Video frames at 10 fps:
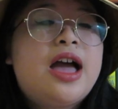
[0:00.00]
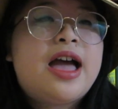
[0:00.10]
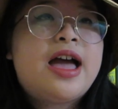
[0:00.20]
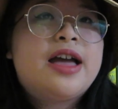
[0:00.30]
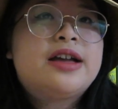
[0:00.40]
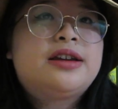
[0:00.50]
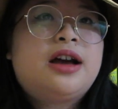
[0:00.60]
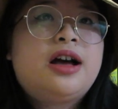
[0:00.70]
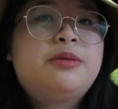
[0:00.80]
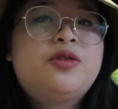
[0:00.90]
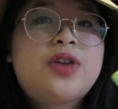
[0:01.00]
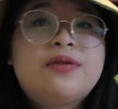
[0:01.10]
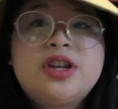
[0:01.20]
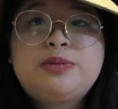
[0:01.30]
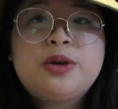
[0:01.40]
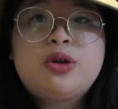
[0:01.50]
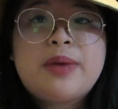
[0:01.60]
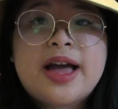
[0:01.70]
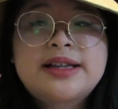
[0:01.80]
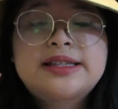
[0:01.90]
And um, if you have HBO
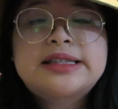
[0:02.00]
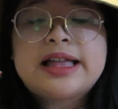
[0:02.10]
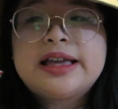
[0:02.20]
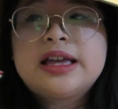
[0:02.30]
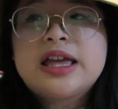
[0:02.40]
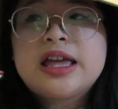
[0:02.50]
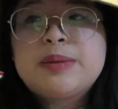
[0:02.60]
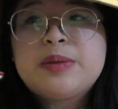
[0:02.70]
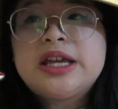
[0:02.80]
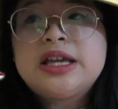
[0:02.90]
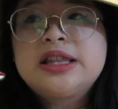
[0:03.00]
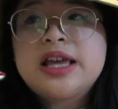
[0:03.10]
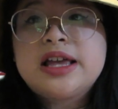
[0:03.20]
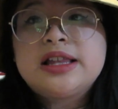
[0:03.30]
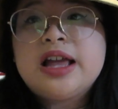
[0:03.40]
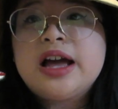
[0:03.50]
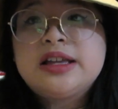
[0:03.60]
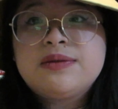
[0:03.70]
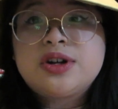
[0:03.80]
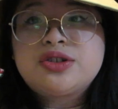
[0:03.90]
Max, like me, then
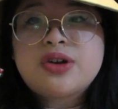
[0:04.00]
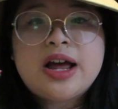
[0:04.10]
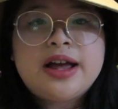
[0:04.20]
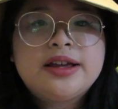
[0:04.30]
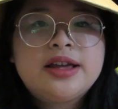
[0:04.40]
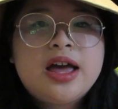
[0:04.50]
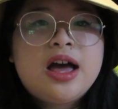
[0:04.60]
give it a try.